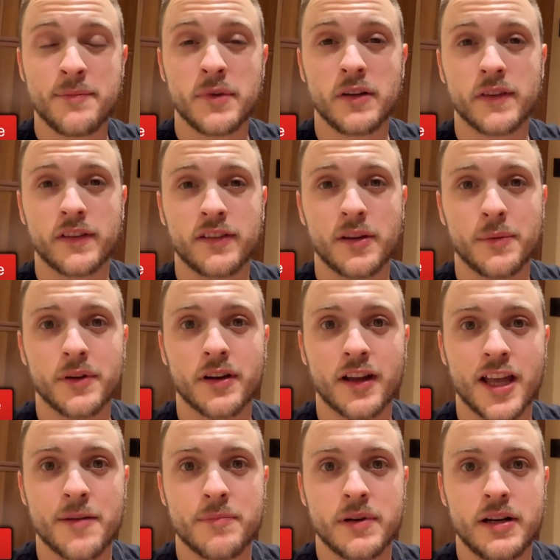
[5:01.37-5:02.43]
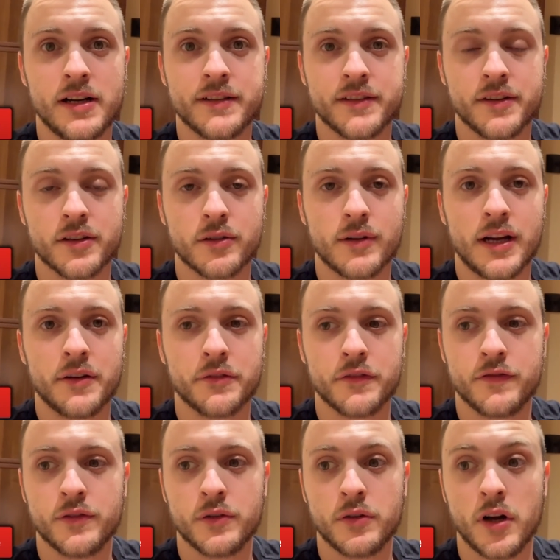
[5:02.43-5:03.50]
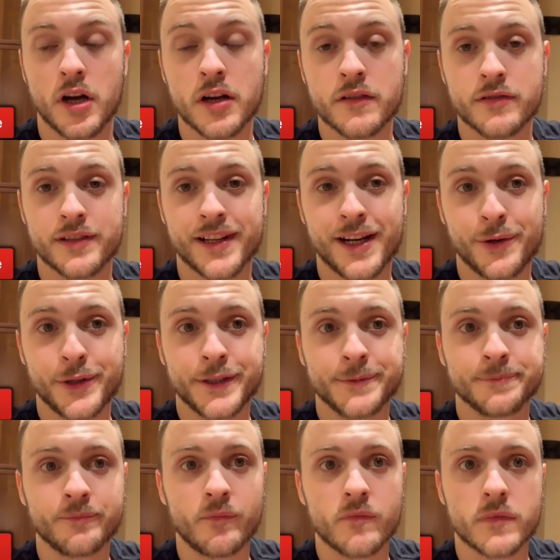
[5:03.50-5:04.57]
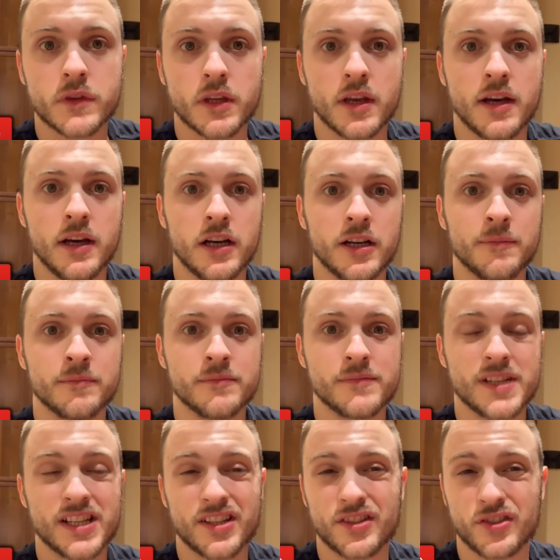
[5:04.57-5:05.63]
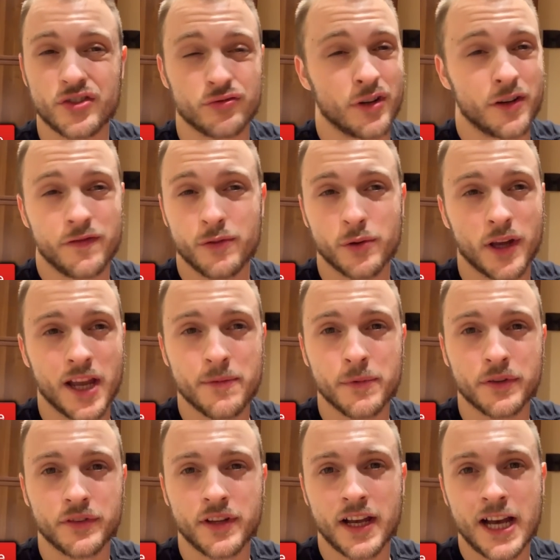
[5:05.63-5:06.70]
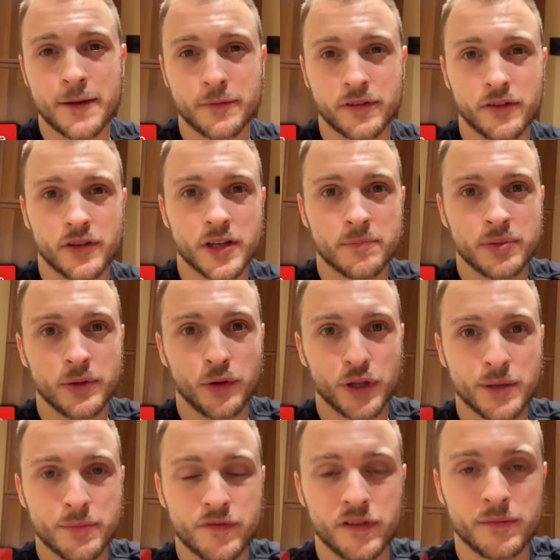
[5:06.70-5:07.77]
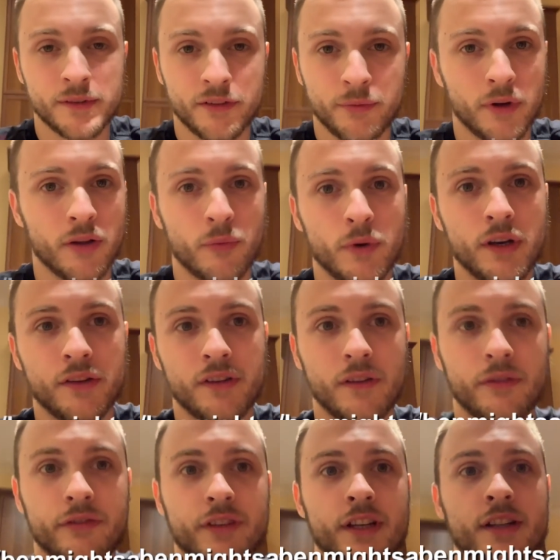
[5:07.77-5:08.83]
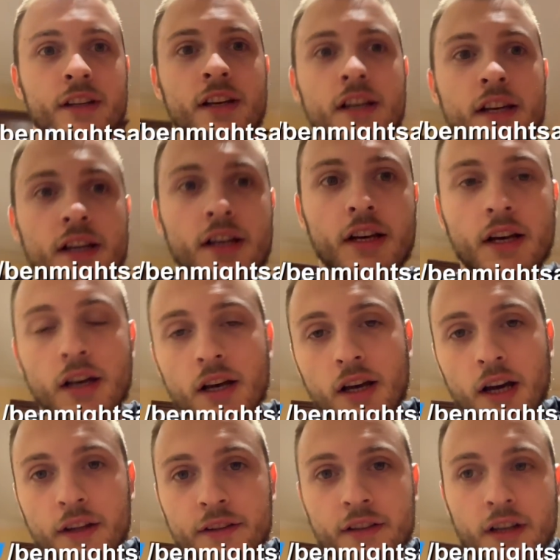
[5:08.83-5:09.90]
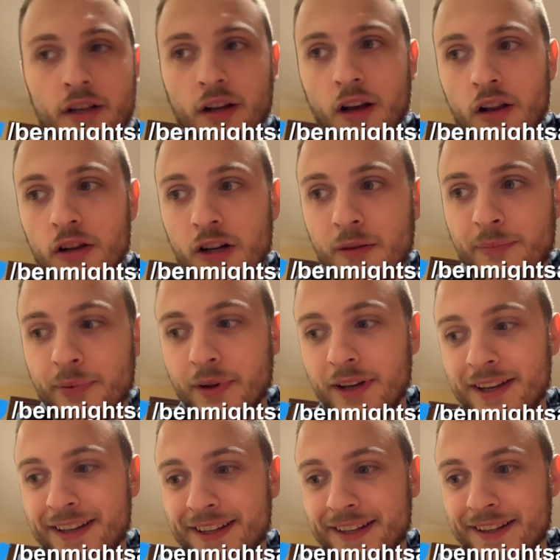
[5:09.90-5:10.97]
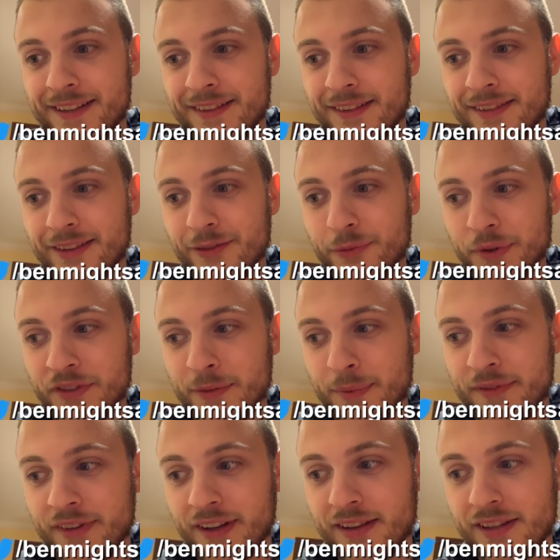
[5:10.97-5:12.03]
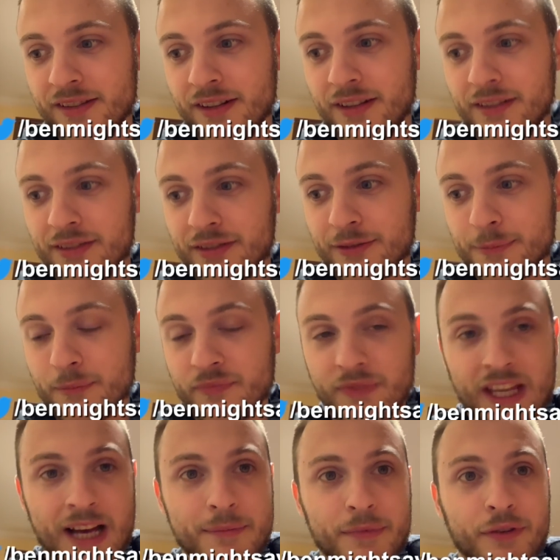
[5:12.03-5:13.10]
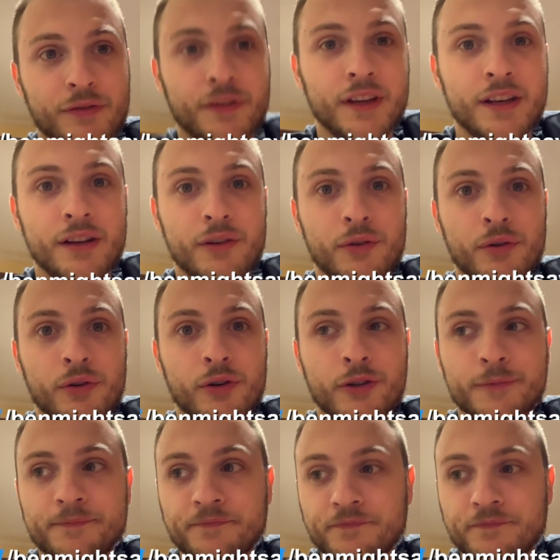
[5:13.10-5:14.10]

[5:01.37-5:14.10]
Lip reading: Obviously, we got kept behind in the ground for over an hour. Dreadful game, wasn't it? Absolutely appalling performance. One of the worst I've seen under Jurgen Klopp. And wasn't a particularly nice atmosphere or